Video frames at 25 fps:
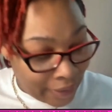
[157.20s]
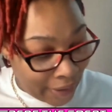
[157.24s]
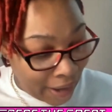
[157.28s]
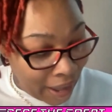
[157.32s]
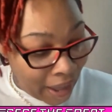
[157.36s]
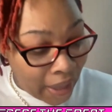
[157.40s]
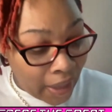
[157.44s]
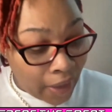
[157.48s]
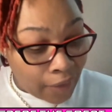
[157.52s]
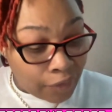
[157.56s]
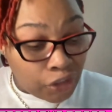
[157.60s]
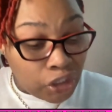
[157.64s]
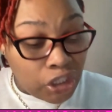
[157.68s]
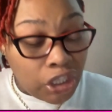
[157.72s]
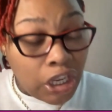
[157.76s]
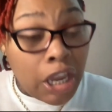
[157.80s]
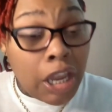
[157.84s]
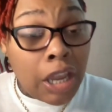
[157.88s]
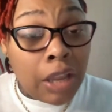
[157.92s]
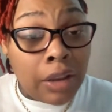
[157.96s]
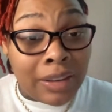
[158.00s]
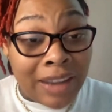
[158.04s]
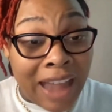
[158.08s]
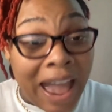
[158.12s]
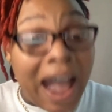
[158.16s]

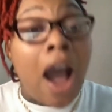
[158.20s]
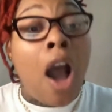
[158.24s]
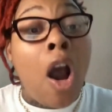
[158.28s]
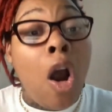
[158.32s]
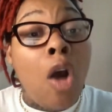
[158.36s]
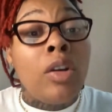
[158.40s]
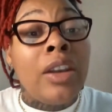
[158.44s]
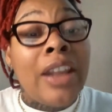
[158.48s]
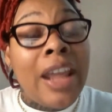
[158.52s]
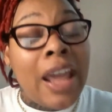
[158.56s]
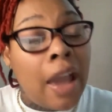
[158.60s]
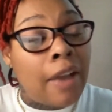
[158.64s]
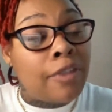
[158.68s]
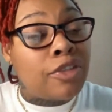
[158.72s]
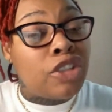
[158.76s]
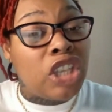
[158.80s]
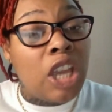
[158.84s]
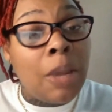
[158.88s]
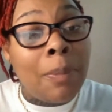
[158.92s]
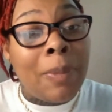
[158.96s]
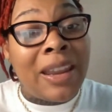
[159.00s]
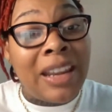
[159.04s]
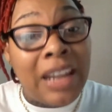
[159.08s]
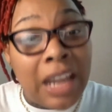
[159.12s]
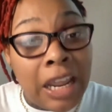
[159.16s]
Not only have
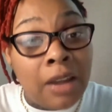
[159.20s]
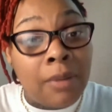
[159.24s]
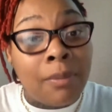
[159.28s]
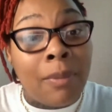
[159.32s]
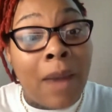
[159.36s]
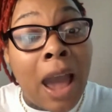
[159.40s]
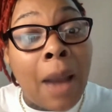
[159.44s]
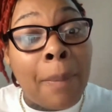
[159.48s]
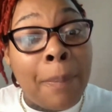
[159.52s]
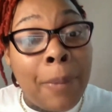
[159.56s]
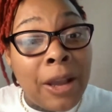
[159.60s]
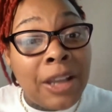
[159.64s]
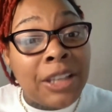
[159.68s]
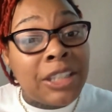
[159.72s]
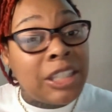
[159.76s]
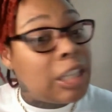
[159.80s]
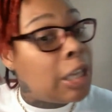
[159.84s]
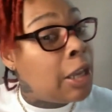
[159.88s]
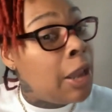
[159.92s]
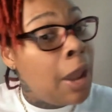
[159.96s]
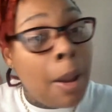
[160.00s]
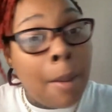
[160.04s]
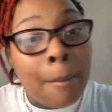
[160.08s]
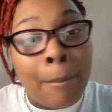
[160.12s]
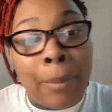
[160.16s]
she been eating my
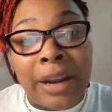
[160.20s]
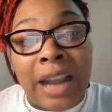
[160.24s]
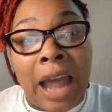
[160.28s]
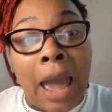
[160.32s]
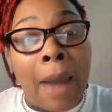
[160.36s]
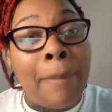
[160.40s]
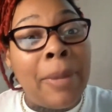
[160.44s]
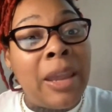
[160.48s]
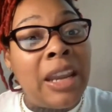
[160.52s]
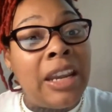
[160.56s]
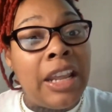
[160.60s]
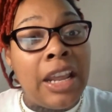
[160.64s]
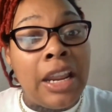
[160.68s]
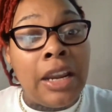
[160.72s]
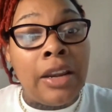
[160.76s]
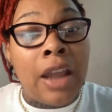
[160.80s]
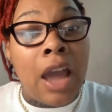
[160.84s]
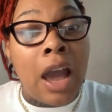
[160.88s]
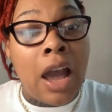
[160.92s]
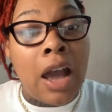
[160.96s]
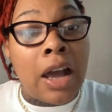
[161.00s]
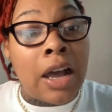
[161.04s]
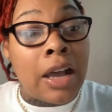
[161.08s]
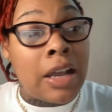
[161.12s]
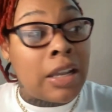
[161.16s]
pussy, but I've been eating
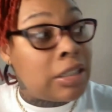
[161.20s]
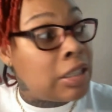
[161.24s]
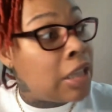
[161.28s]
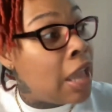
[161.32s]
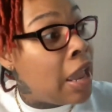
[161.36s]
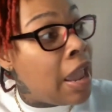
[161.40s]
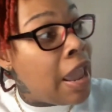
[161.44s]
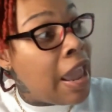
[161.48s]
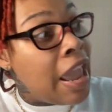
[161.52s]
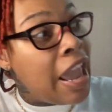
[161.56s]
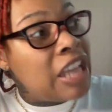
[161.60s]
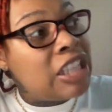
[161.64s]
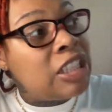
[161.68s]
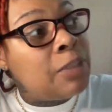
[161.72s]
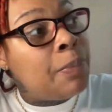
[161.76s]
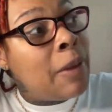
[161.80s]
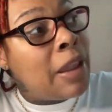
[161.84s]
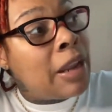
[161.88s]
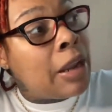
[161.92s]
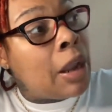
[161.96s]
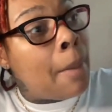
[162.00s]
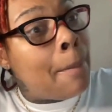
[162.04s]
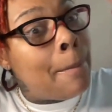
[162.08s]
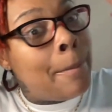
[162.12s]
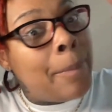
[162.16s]
hers. It's
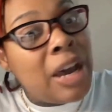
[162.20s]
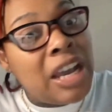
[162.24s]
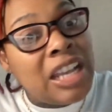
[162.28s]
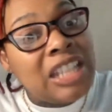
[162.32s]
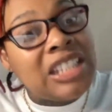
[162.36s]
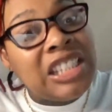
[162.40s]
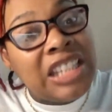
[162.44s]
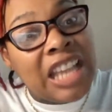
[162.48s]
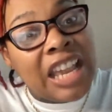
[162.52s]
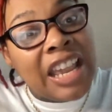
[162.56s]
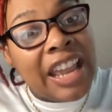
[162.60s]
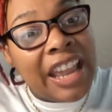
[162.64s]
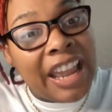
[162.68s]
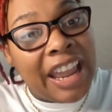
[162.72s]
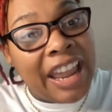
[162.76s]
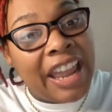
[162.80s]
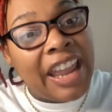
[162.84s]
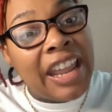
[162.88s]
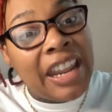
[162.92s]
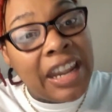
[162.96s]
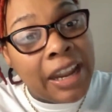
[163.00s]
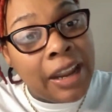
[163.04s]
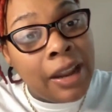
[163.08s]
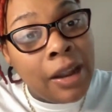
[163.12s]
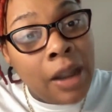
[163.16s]
been a pussy
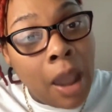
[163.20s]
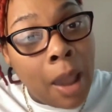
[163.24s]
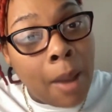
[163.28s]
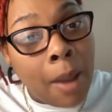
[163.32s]
eating